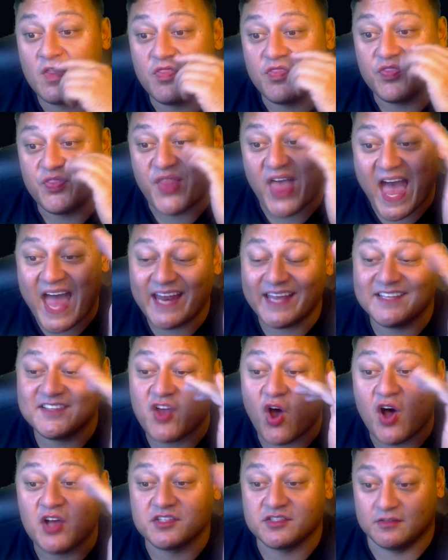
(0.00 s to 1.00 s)
That is
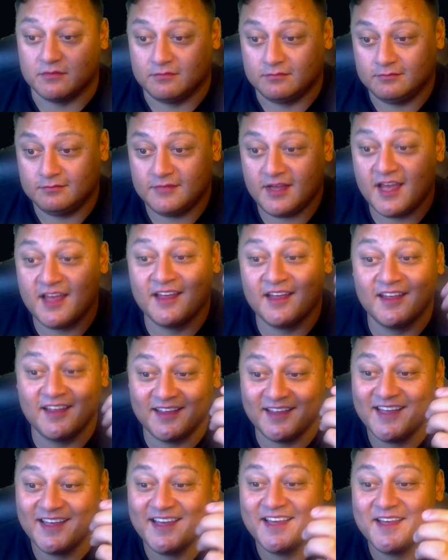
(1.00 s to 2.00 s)
awesome.
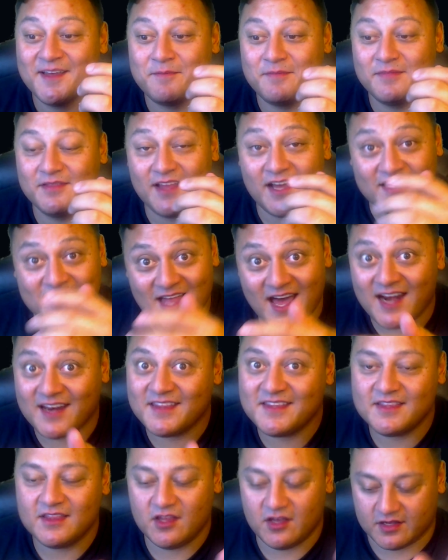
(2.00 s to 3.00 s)
A lot of
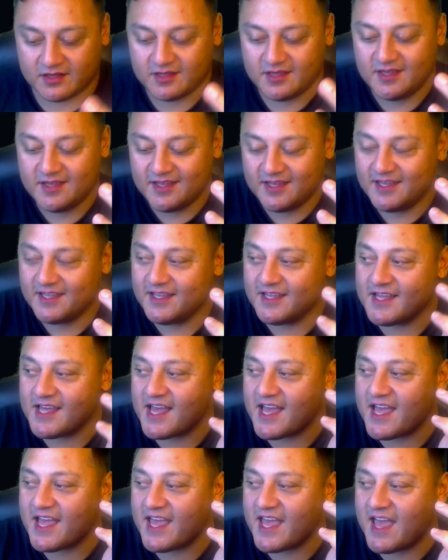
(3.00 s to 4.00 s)
these, look,
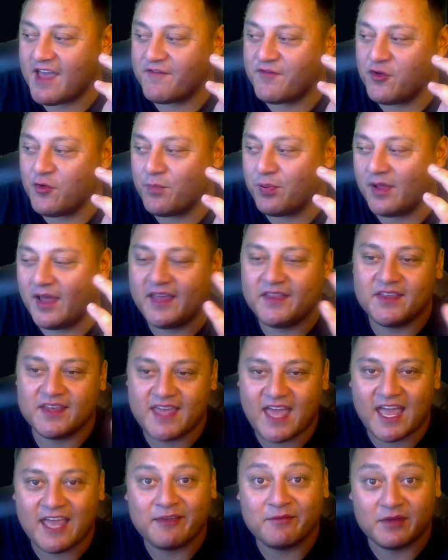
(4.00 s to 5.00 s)
if you play the
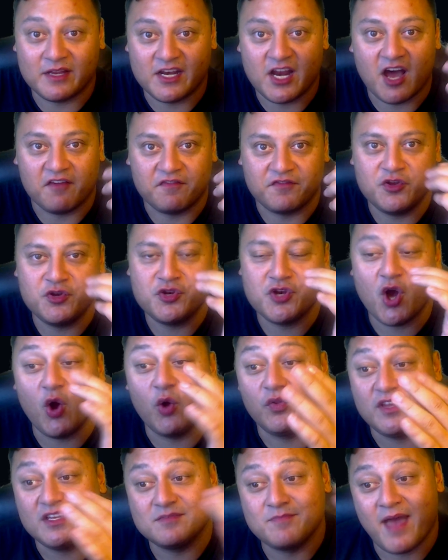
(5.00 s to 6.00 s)
game enough, you know
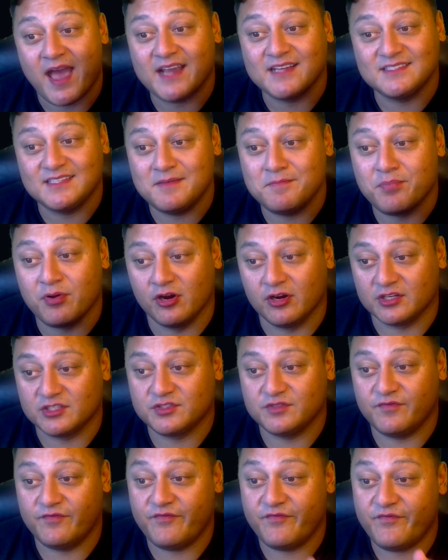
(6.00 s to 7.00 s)
these magazine perks
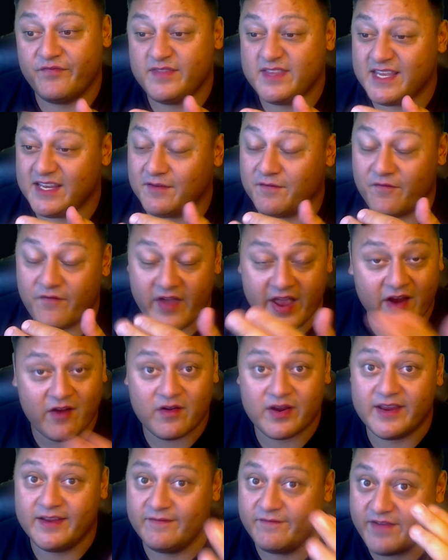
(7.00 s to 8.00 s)
did
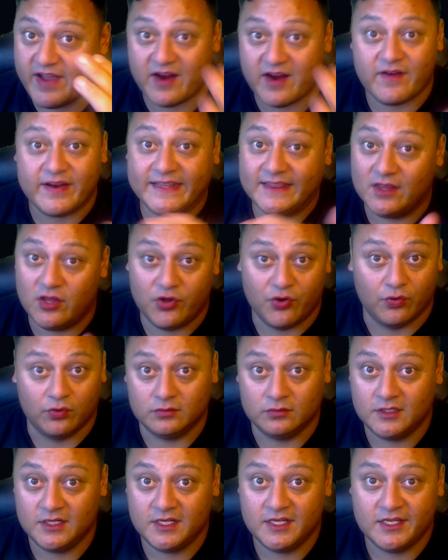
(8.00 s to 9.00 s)
very, very little
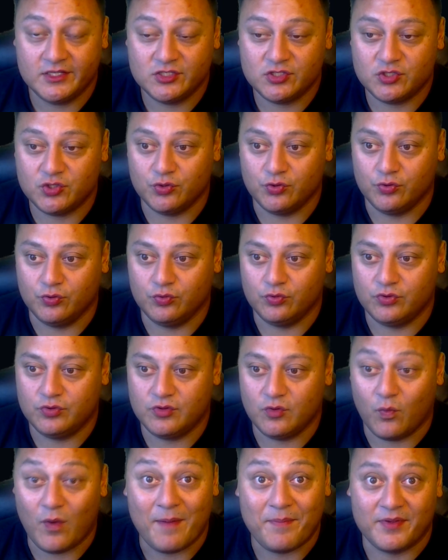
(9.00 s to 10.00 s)
to
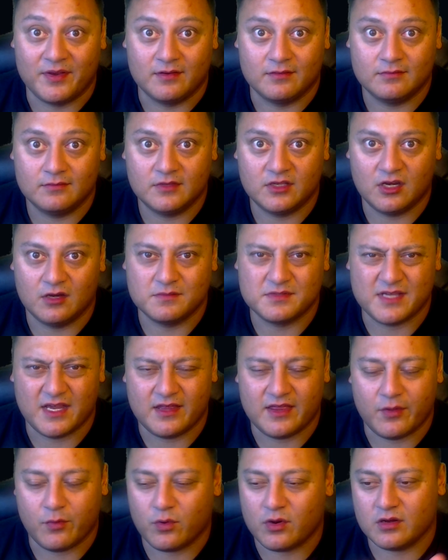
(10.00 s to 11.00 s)
the weapon. You know what I'm saying?
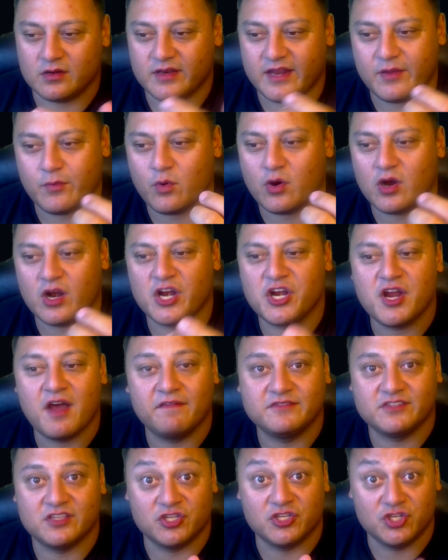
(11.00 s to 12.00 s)
They weren't
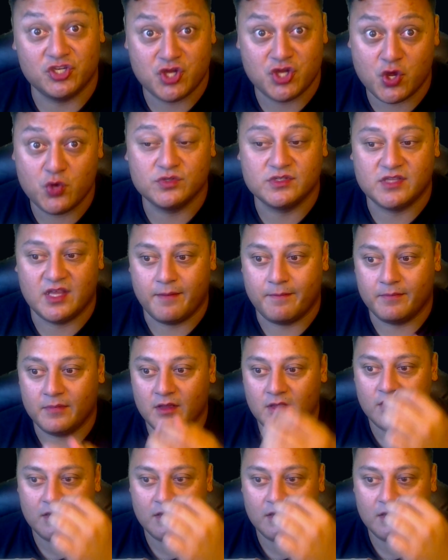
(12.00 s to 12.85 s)
enough to use them.